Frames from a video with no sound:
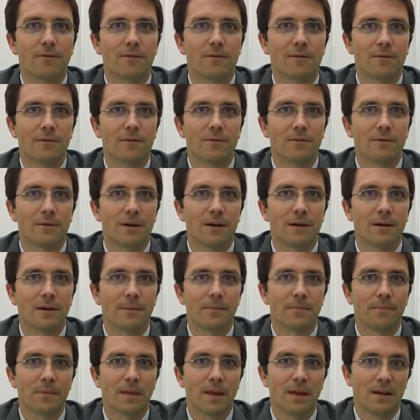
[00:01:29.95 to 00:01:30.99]
So
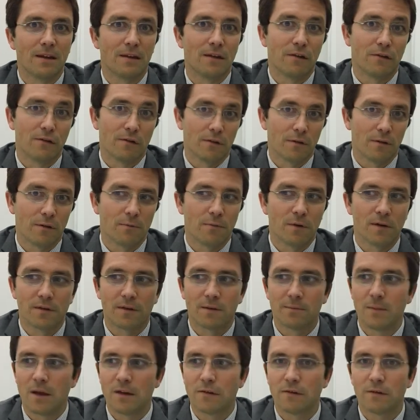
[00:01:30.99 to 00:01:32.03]
in addition to the ones
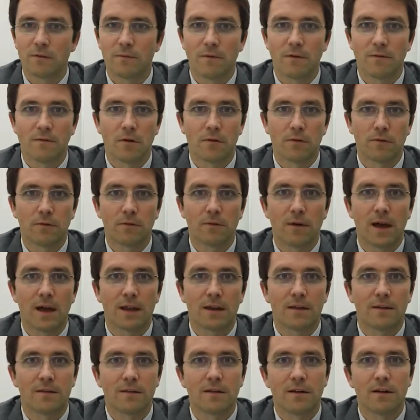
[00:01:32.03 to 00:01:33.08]
I mentioned, we've also
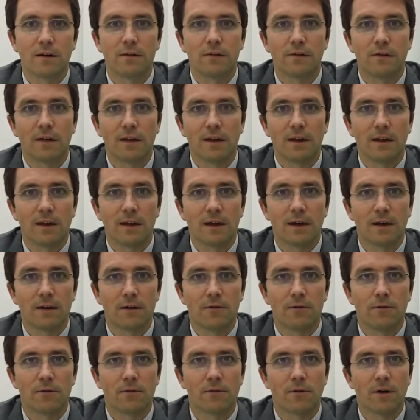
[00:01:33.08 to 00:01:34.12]
had a CRJ
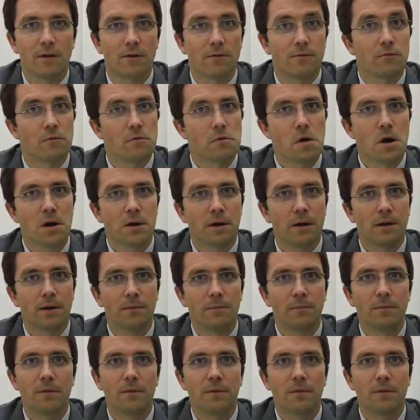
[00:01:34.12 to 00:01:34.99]
order out of Rwanda